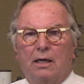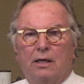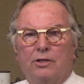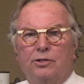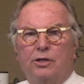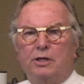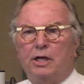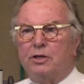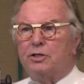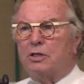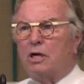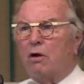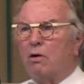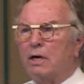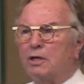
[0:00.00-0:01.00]
to
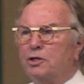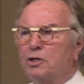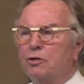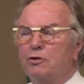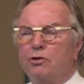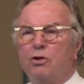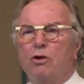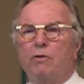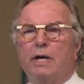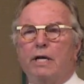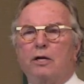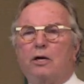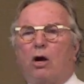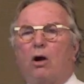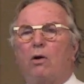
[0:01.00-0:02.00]
discourage you, you
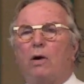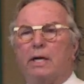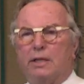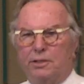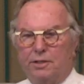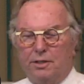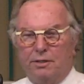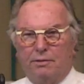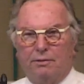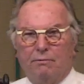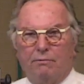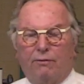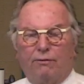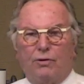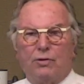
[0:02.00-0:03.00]
encourage you.
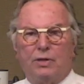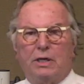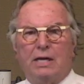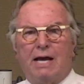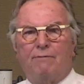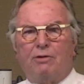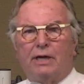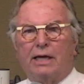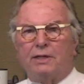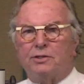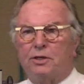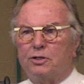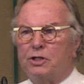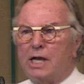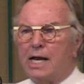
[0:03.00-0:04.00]
Before the devil gets
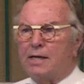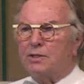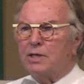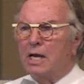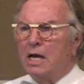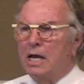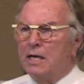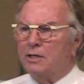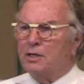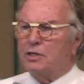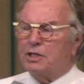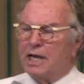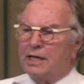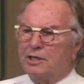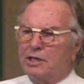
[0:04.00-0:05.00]
a chance to
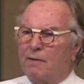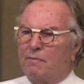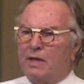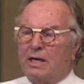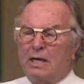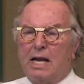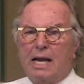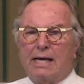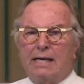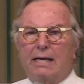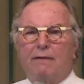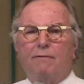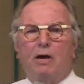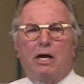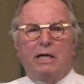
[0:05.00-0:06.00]
say something
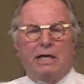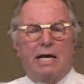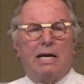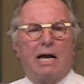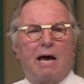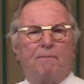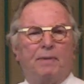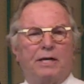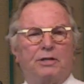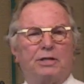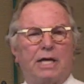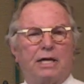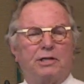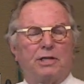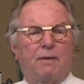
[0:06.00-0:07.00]
negative, get up and
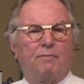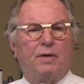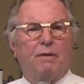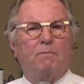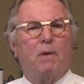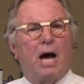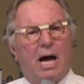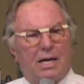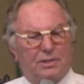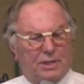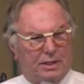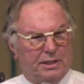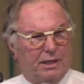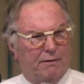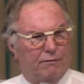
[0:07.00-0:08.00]
say something
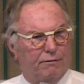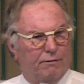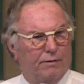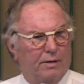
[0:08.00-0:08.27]
positive.